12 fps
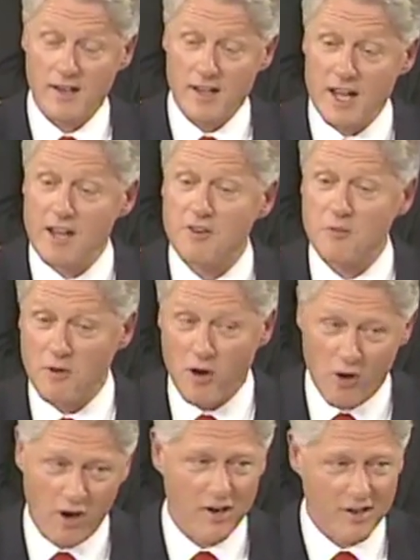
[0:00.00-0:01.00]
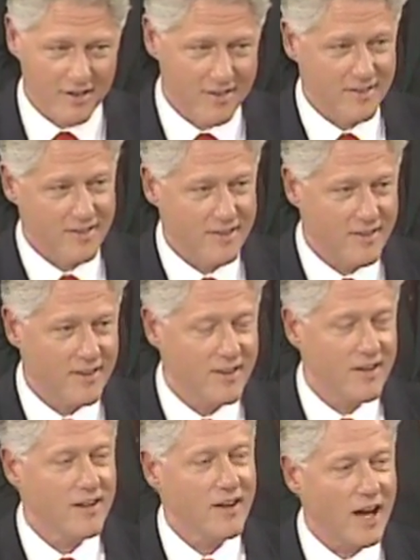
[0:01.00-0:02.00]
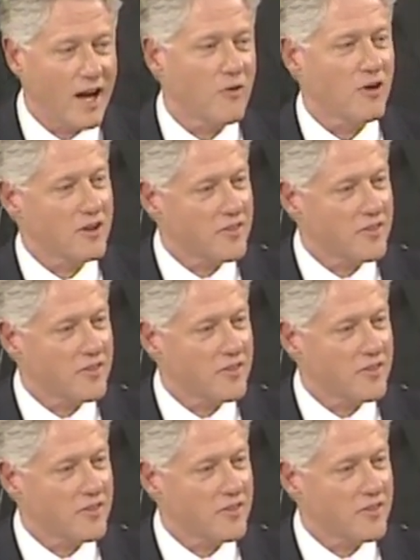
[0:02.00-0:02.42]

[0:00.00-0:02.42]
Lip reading: Even more, I want to